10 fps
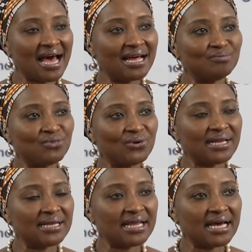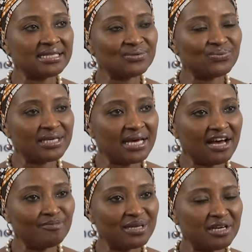And more than that, we
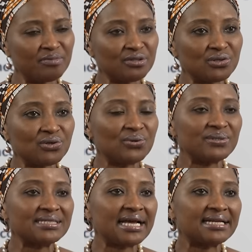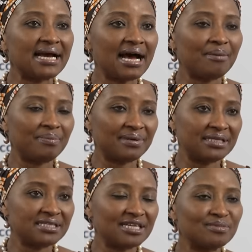have been able to close that gap
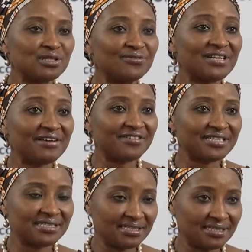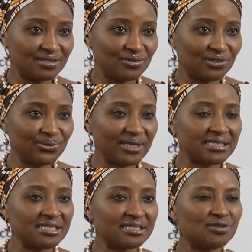in terms of diversity to show
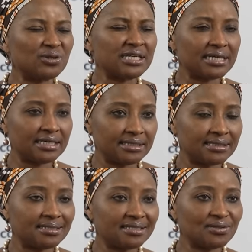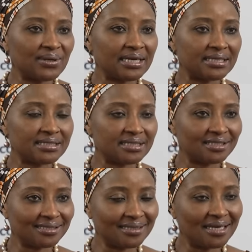that it's not an elitist
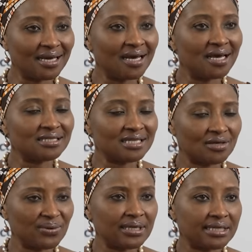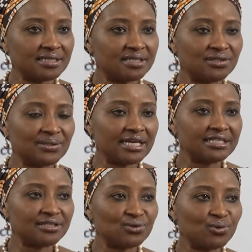organization, it's an organization
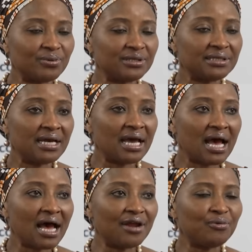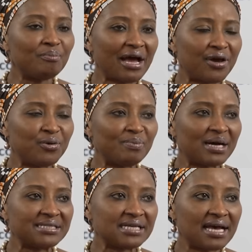that is open. And on my own
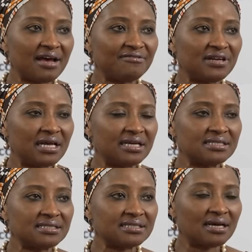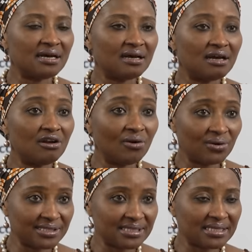part, I have learned uh, a
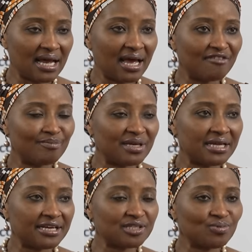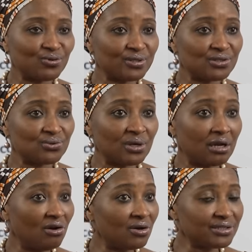lot. I have been exposed to a
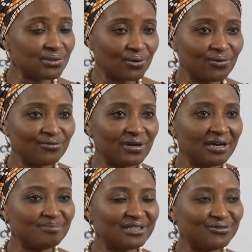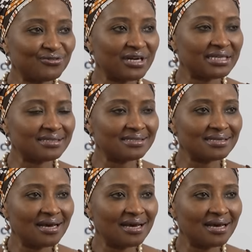lot of um, different